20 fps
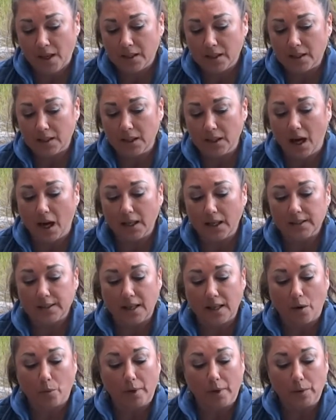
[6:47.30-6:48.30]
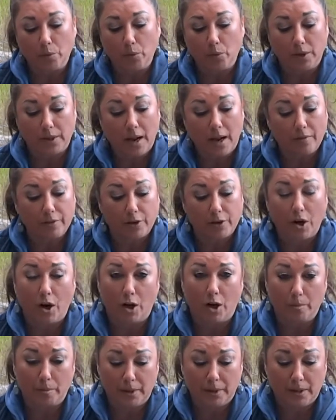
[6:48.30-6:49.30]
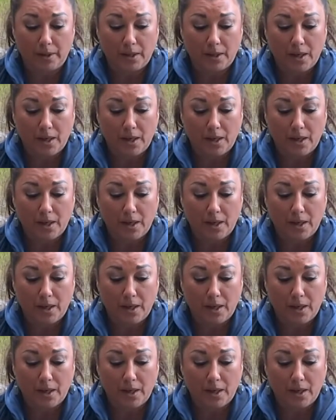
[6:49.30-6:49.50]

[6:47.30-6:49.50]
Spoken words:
The lie is that we were never carbon,